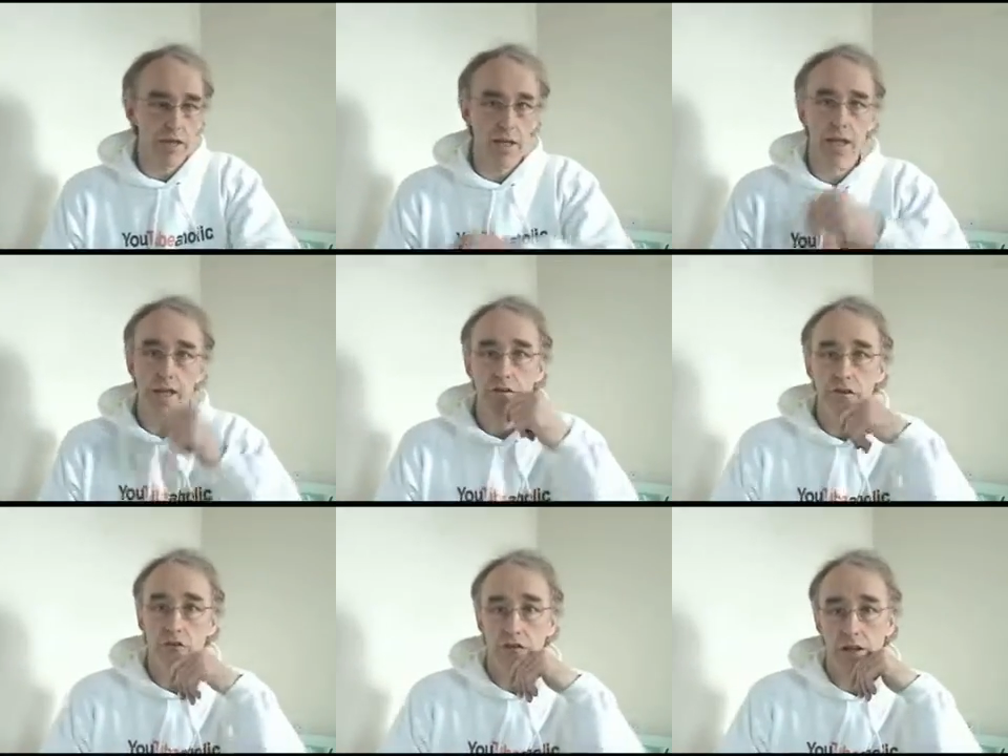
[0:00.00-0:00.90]
And I
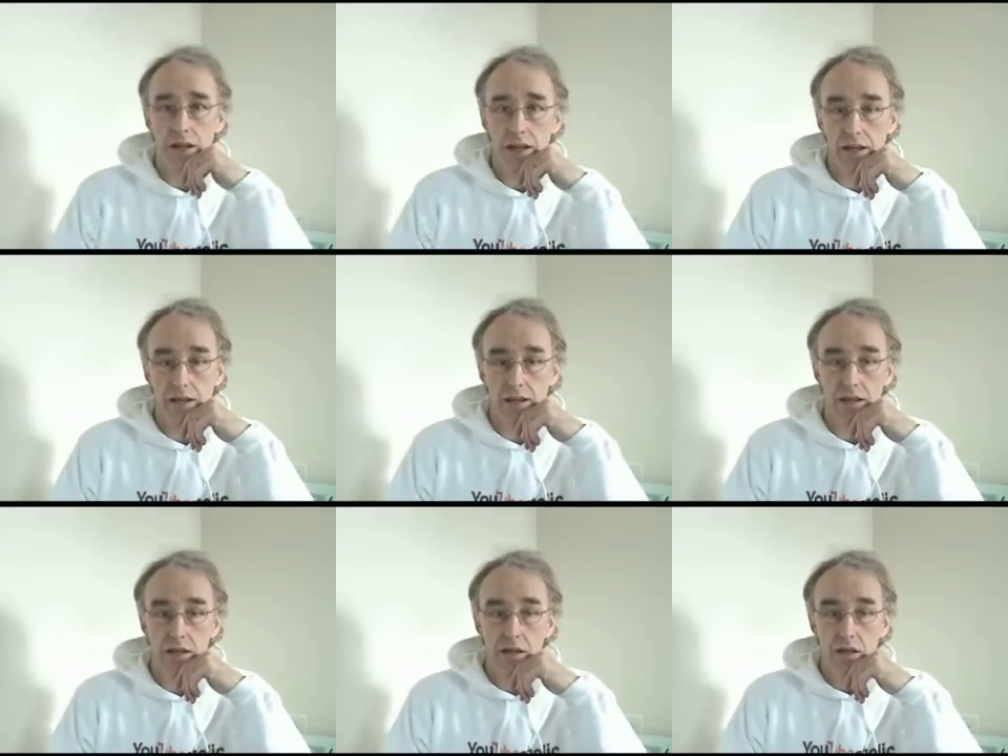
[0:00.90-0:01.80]
used a
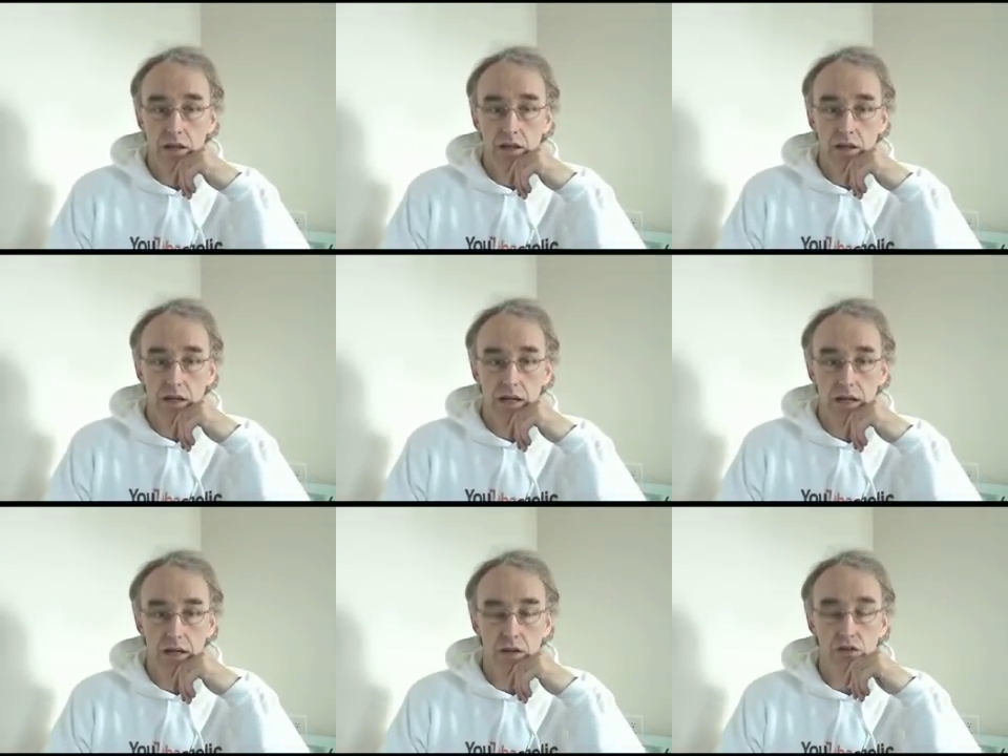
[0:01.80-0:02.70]

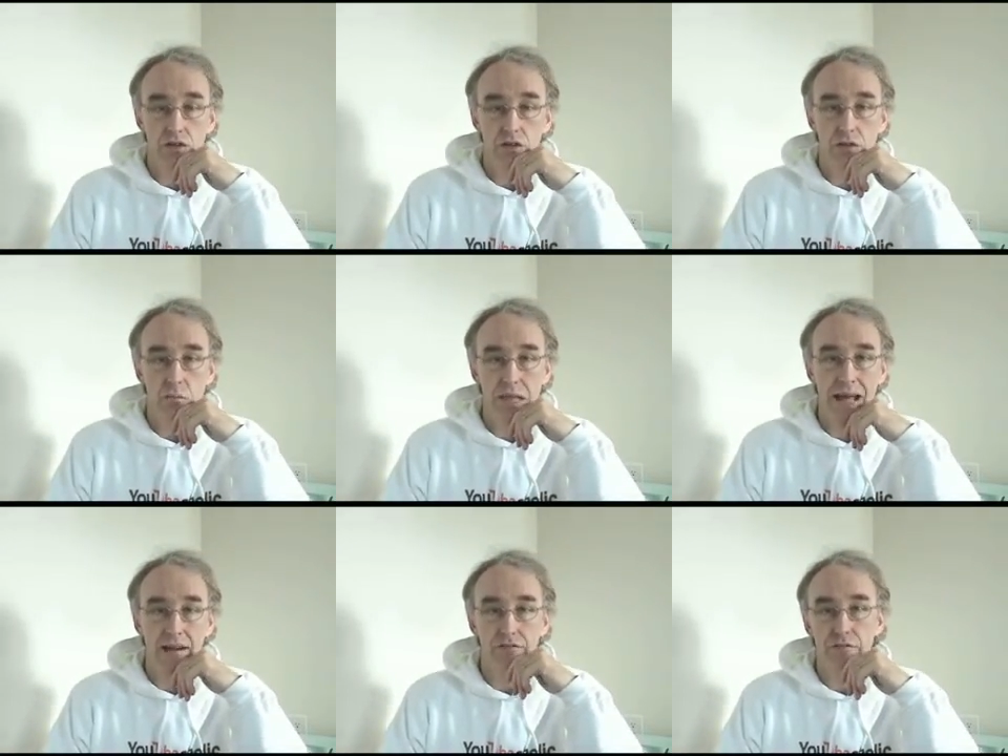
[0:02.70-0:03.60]
outdoor
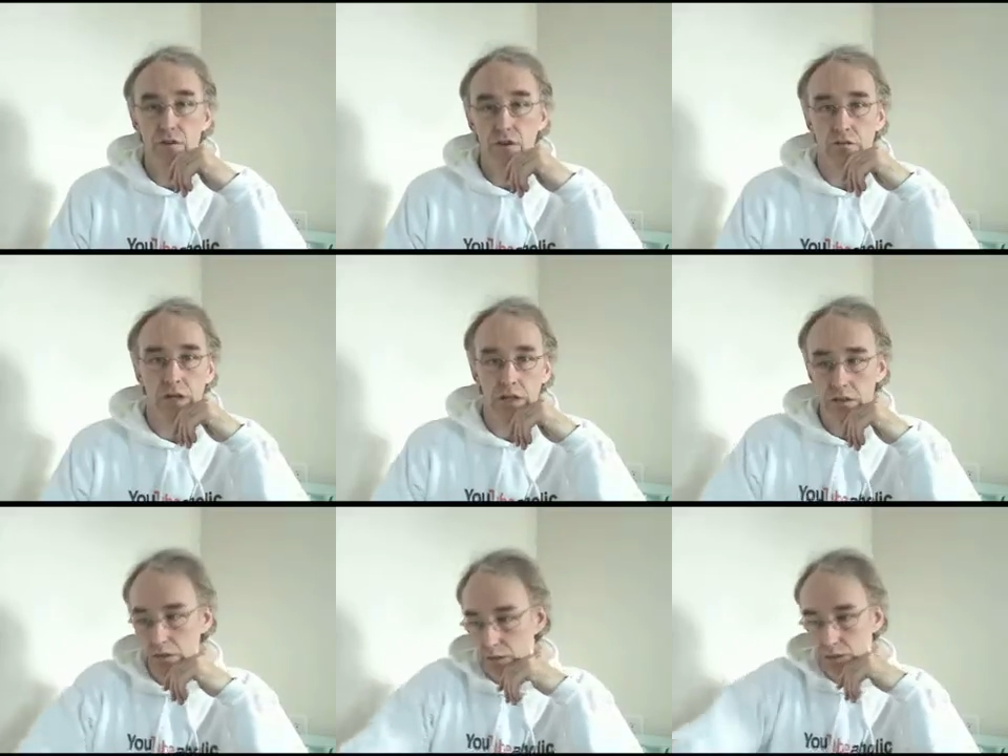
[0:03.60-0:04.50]
black floor
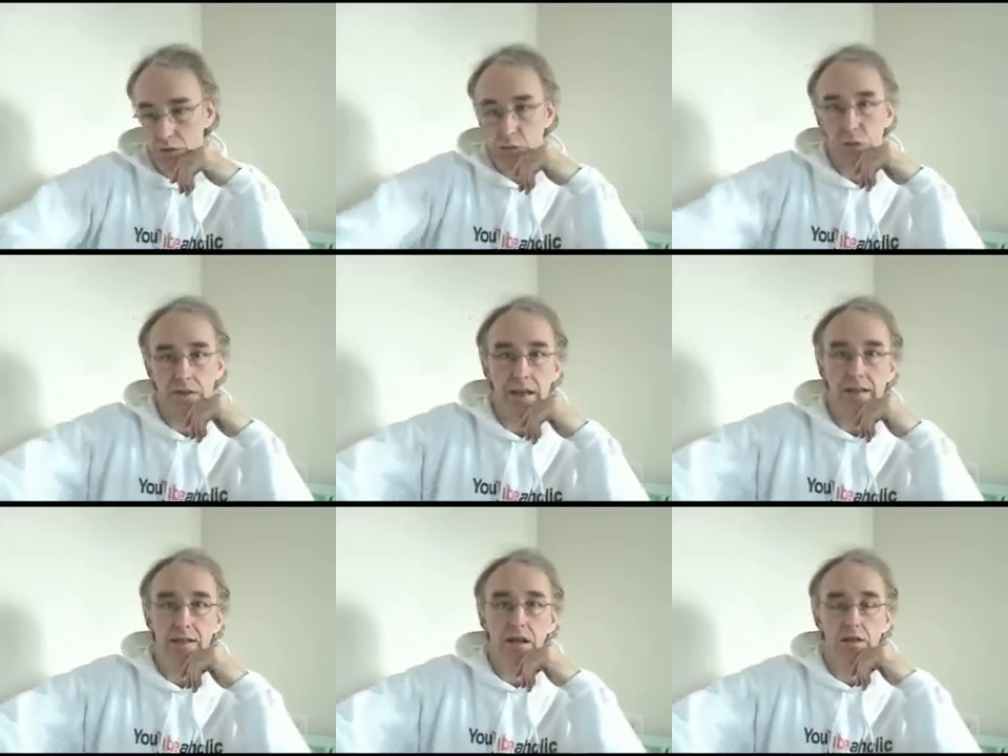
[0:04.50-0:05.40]
runner, put
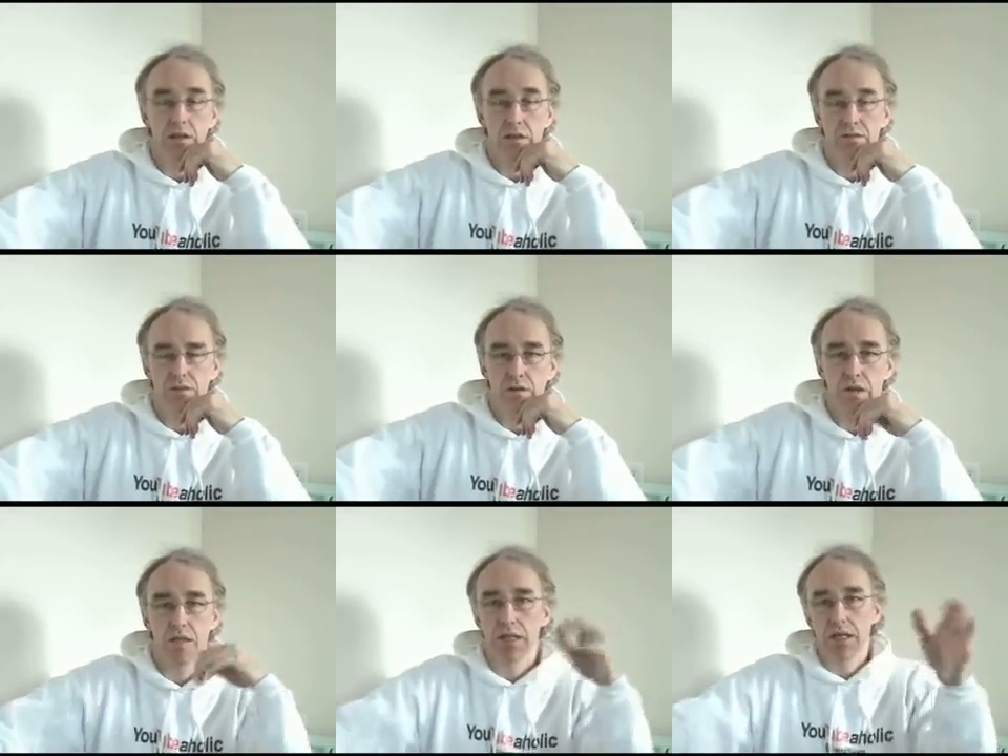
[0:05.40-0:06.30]
that down on the floor,
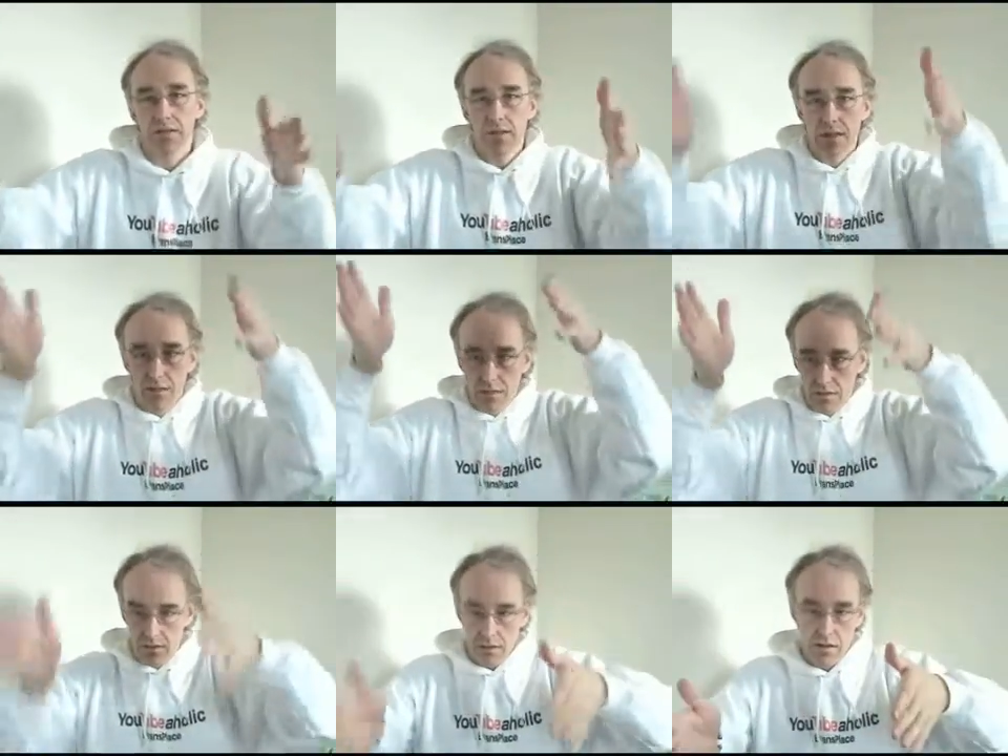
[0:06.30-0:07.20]
and then I set
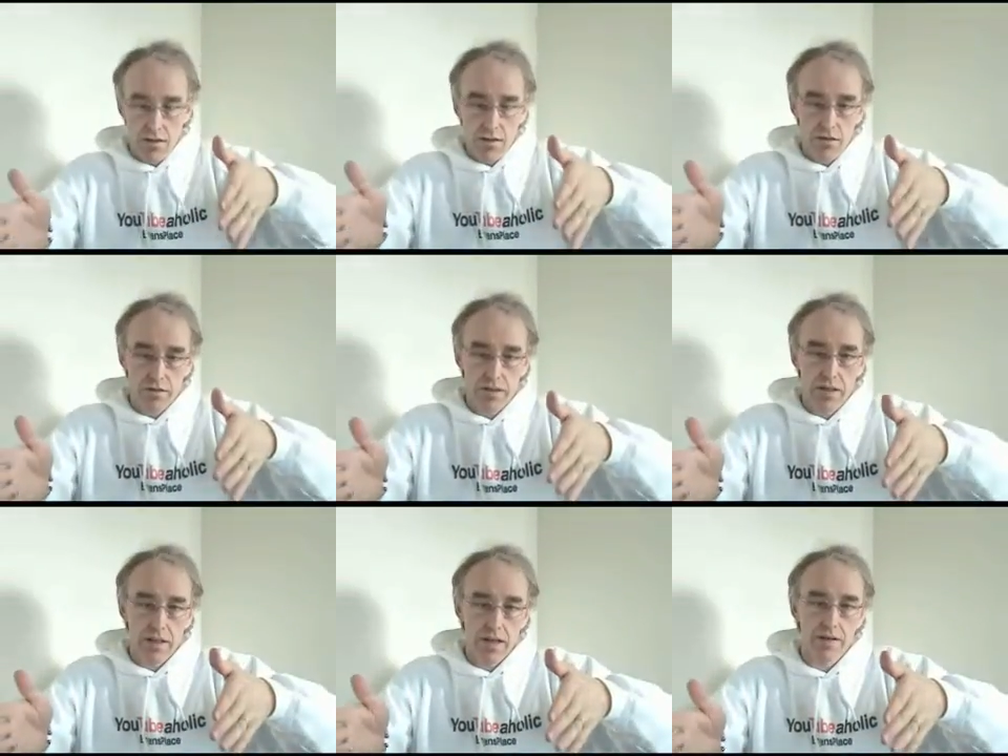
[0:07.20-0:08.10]
this
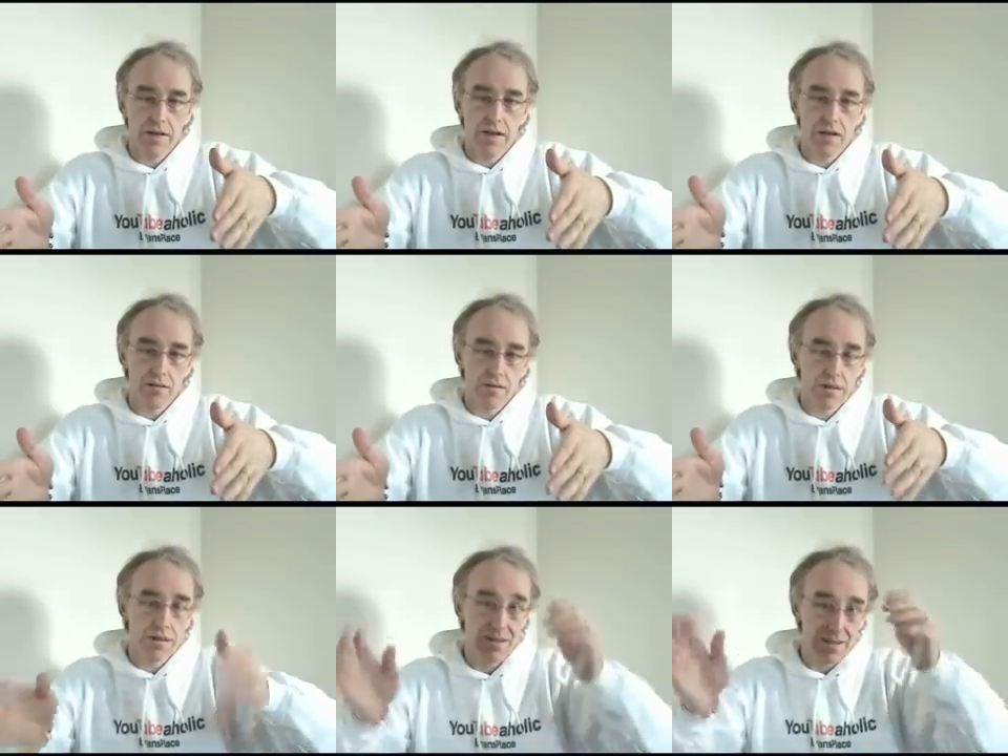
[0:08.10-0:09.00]
crate area
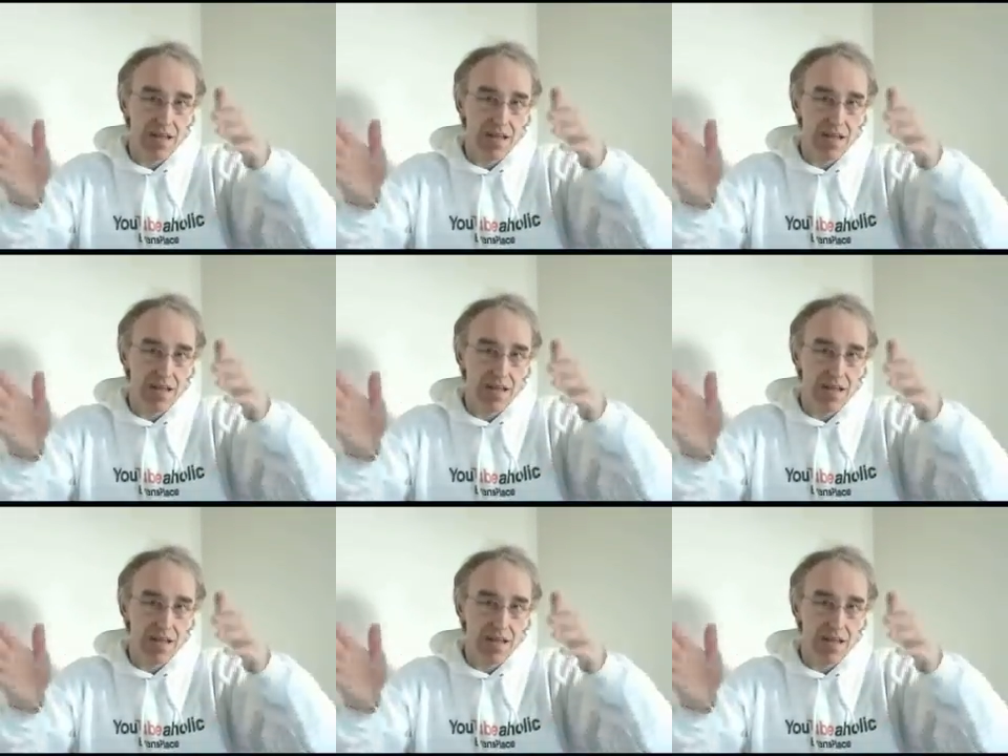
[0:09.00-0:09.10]
as a